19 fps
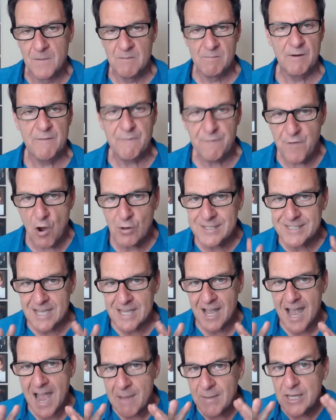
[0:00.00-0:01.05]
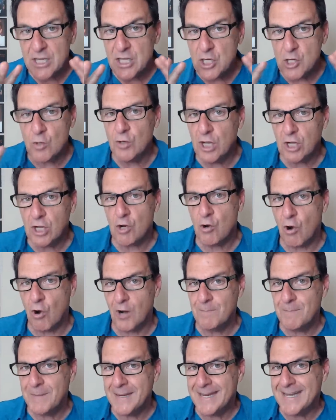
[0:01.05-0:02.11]
But folks, I'm a
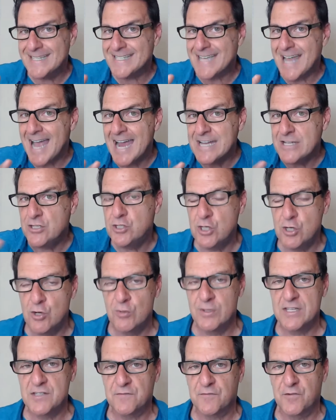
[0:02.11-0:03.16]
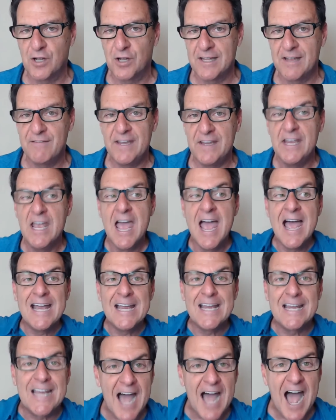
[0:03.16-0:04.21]
unicorn because I do this for a living.
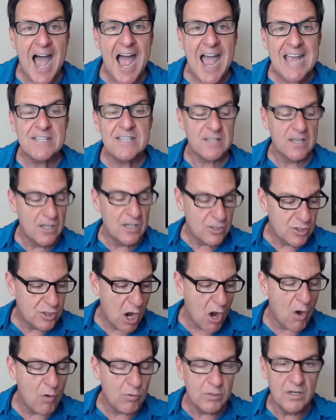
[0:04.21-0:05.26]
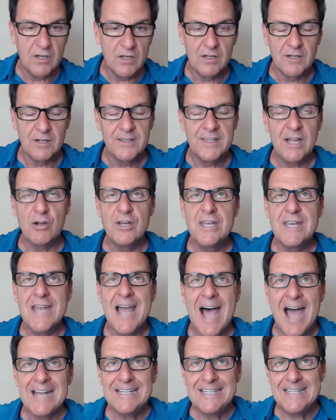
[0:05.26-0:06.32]
Guys, don't they're
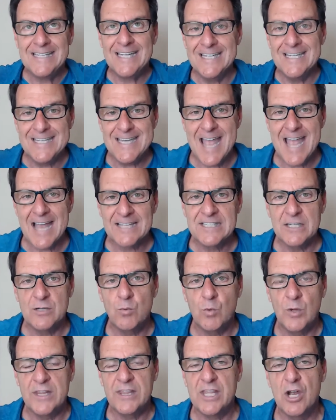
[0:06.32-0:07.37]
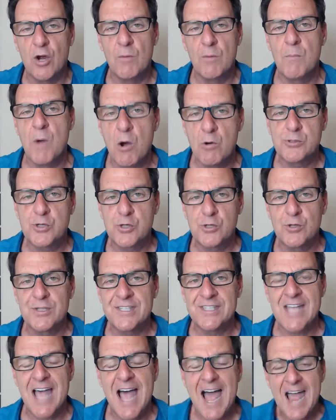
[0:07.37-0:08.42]
not connected with their emotional
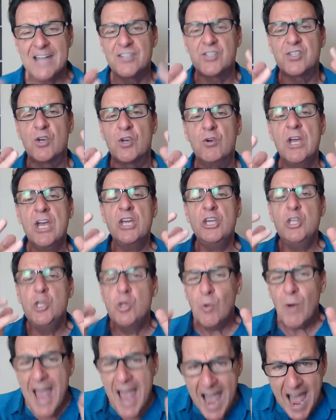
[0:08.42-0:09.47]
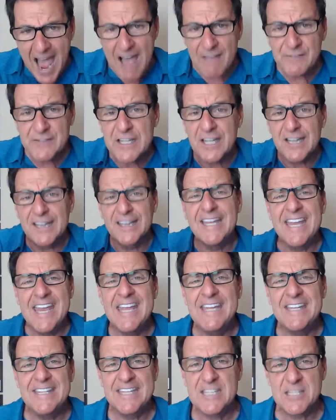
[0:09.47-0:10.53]
side. So you have to
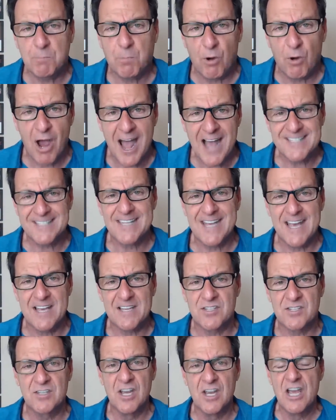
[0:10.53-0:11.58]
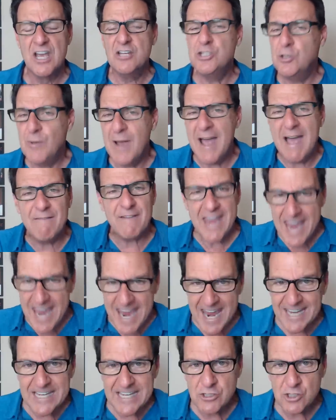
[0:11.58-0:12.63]
lead this process to have
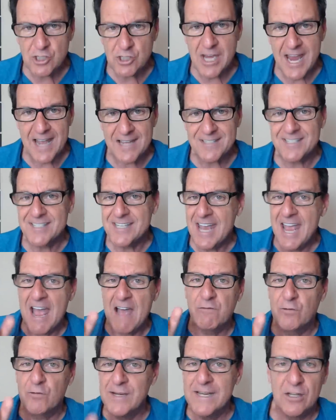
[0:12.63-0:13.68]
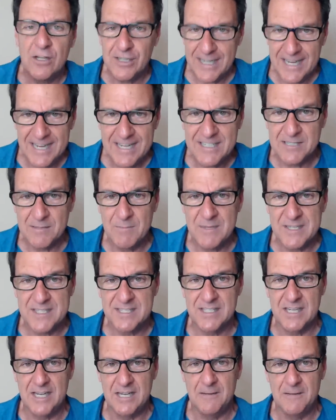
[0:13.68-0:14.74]
any chance to have real
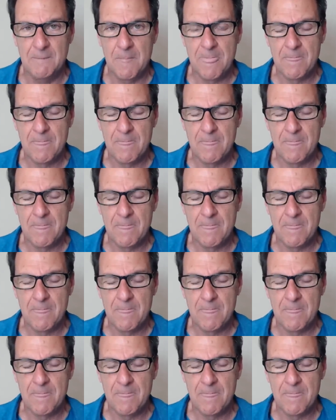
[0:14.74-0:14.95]
intimacy.